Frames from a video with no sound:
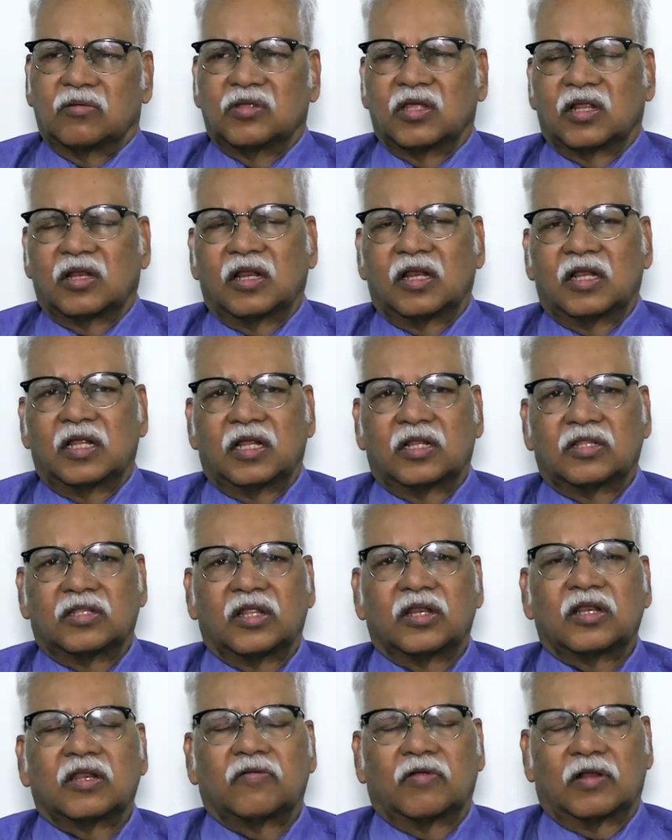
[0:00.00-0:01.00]
generally in
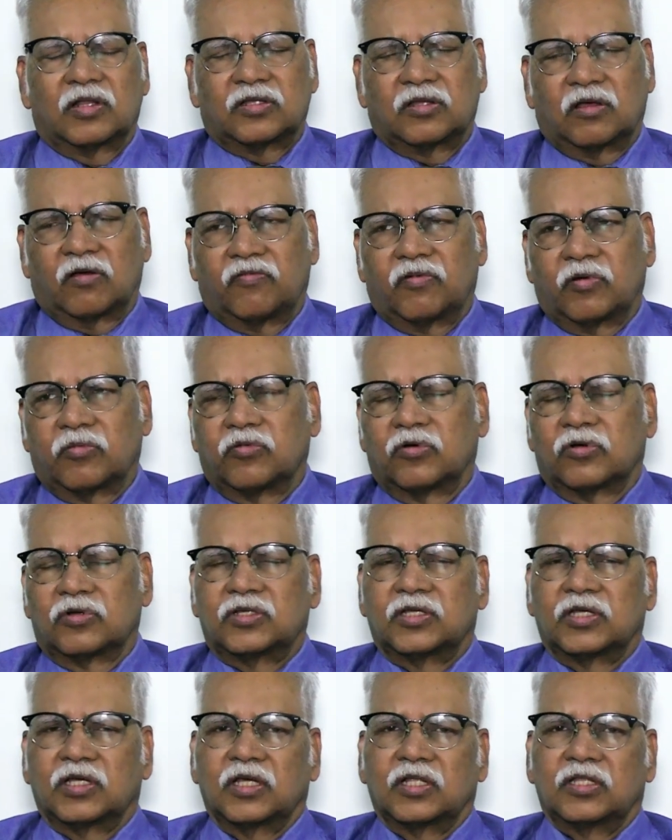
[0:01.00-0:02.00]
the intervals of
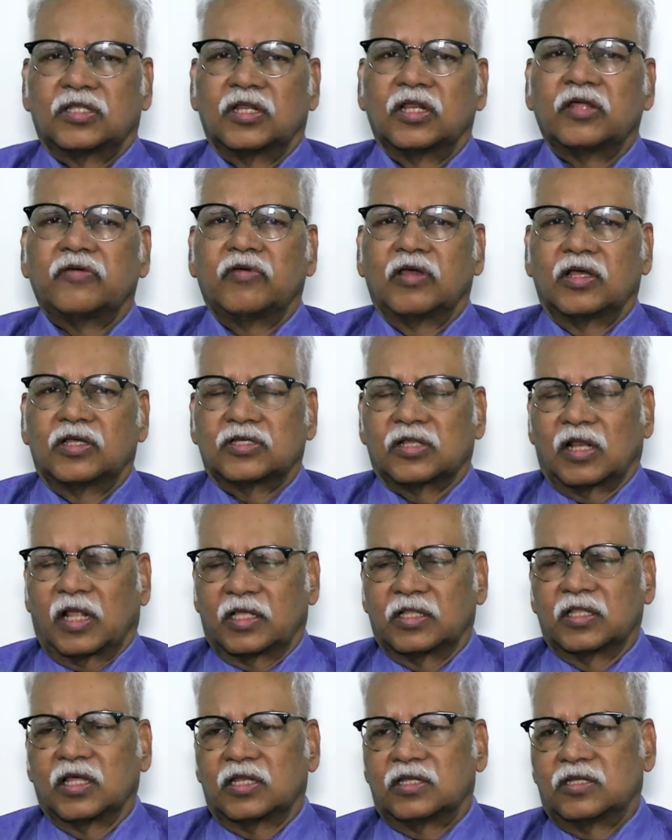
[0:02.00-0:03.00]
about say 3 weeks
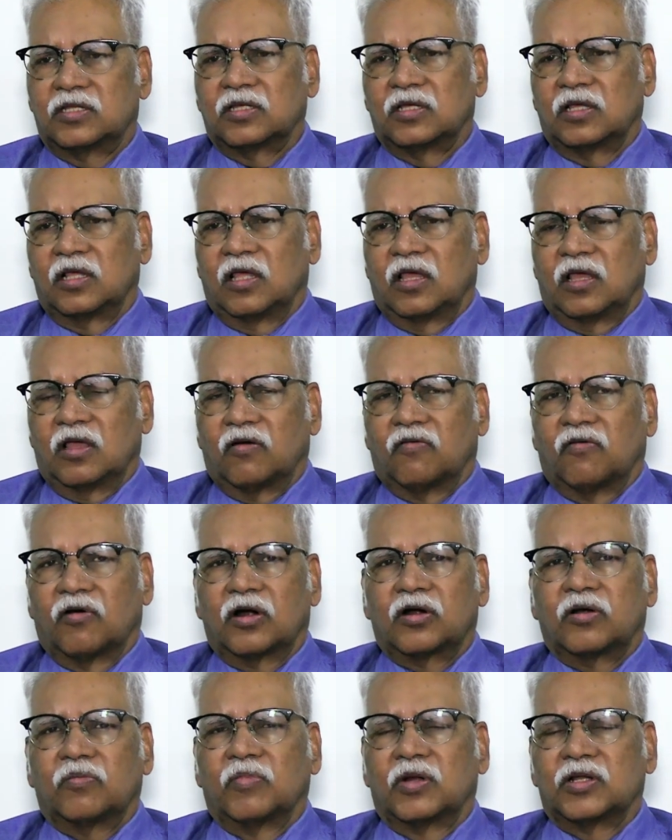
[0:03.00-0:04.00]
like that.
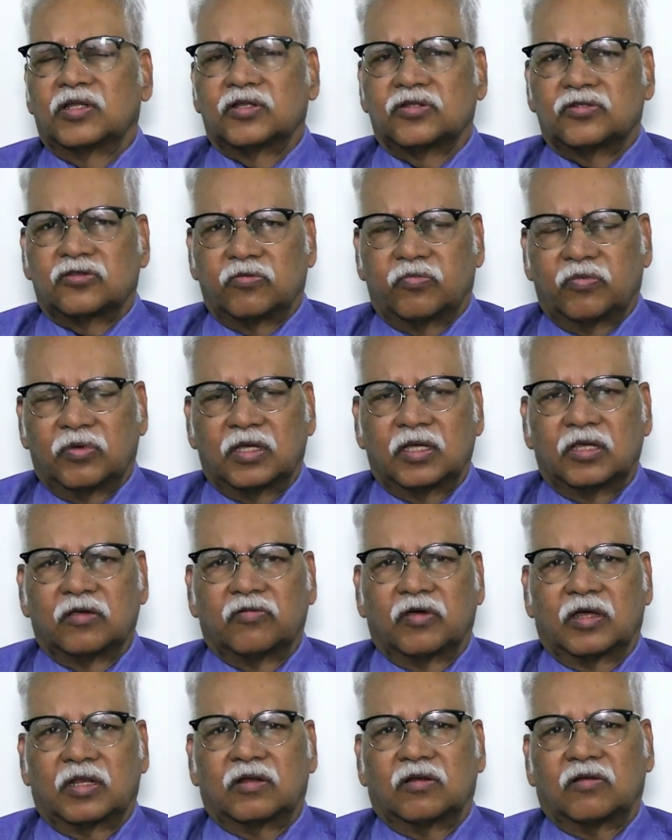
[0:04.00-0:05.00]
What medicines to be
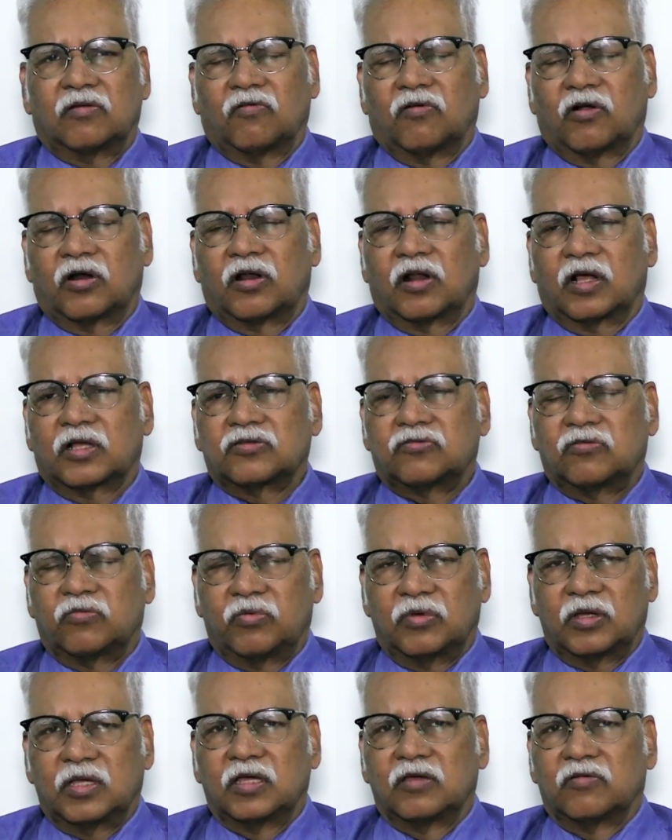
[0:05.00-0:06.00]
given, what drugs to
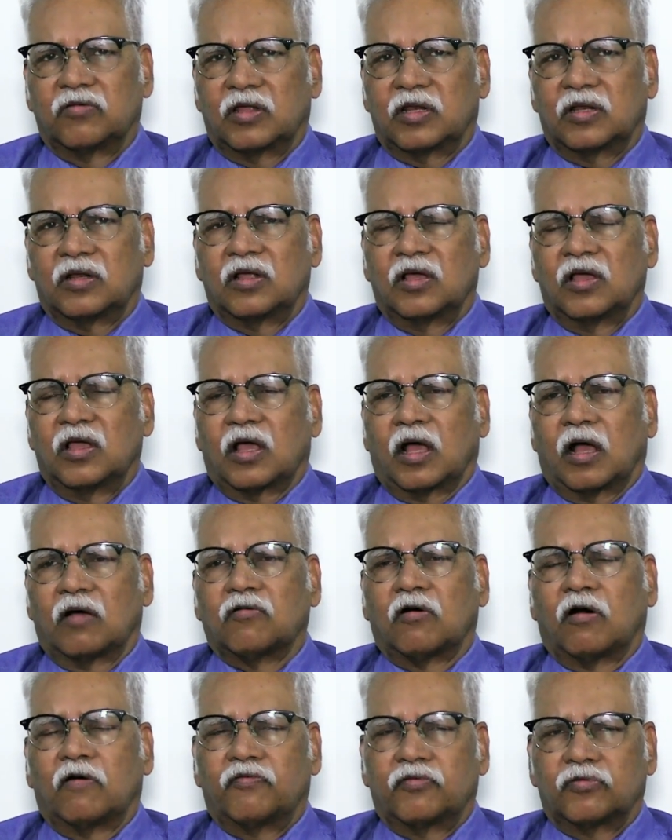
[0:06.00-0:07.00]
be given,
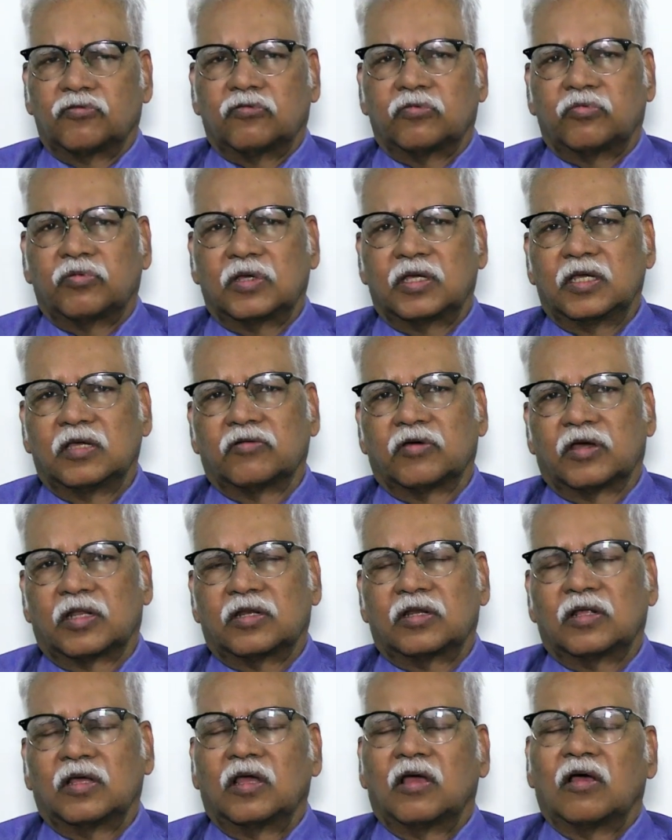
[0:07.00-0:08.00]
how often to be
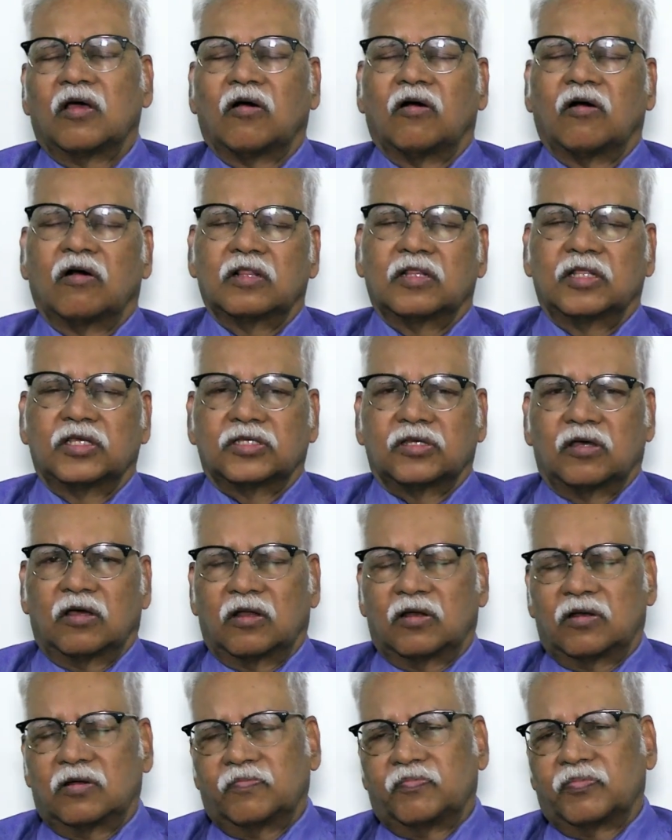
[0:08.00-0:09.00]
given, all these
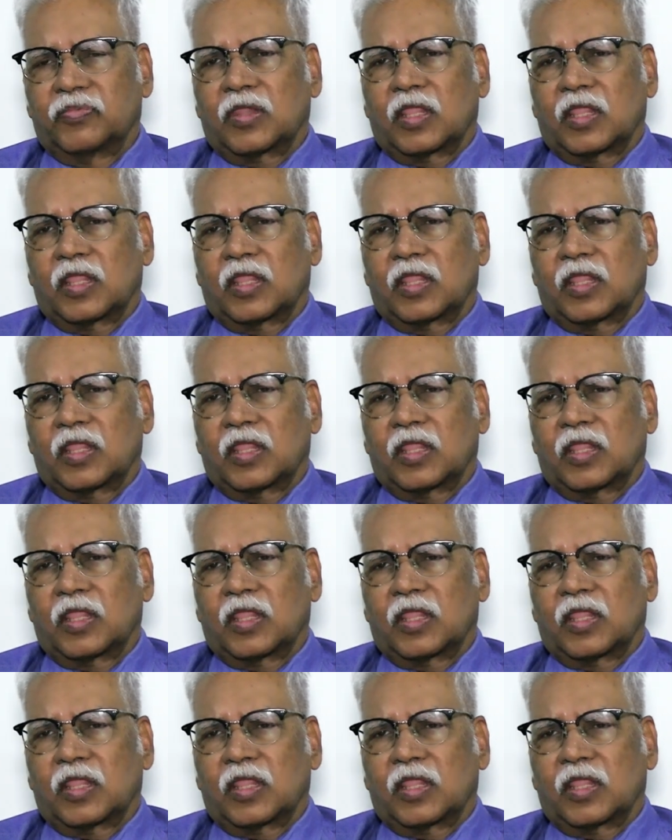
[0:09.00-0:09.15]
are